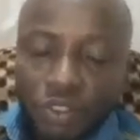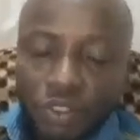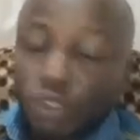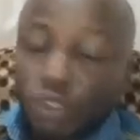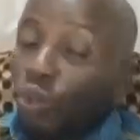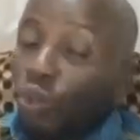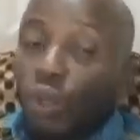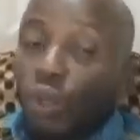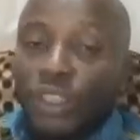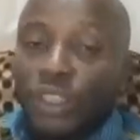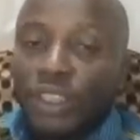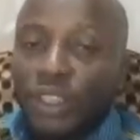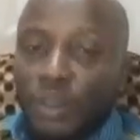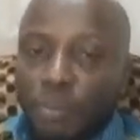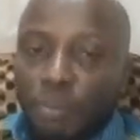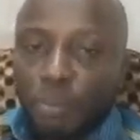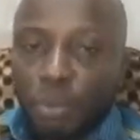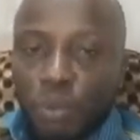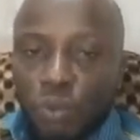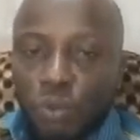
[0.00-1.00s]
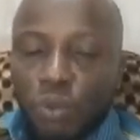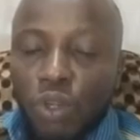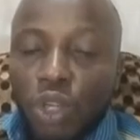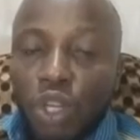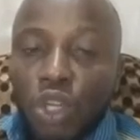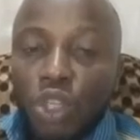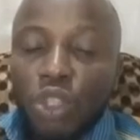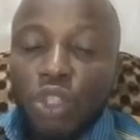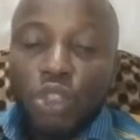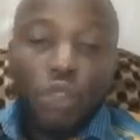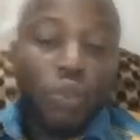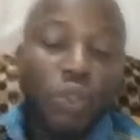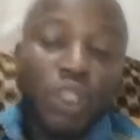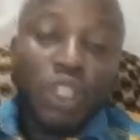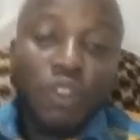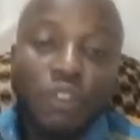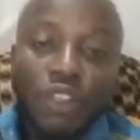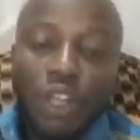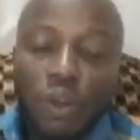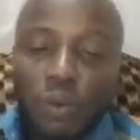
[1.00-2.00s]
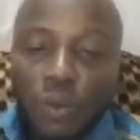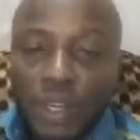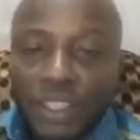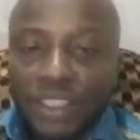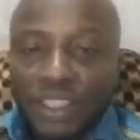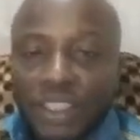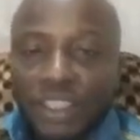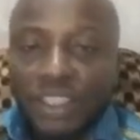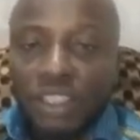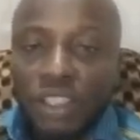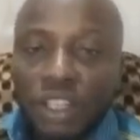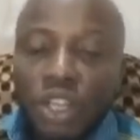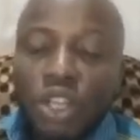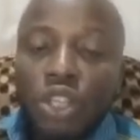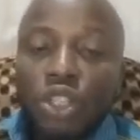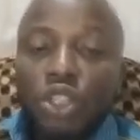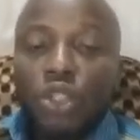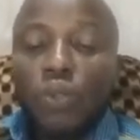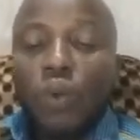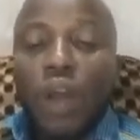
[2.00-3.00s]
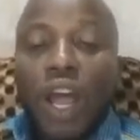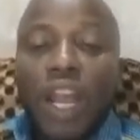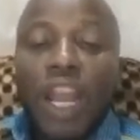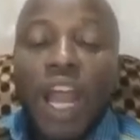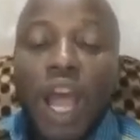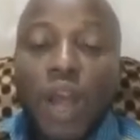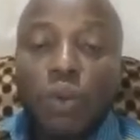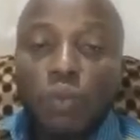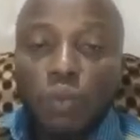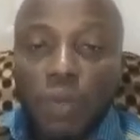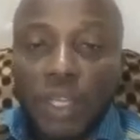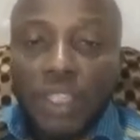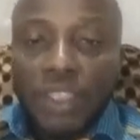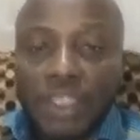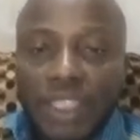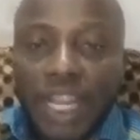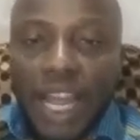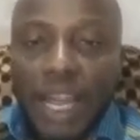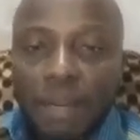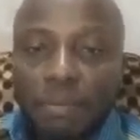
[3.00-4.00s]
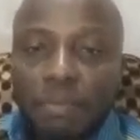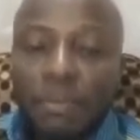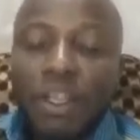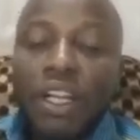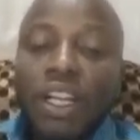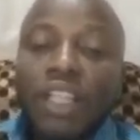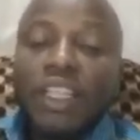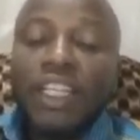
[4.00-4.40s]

So simple. You give the question, you allow wait time,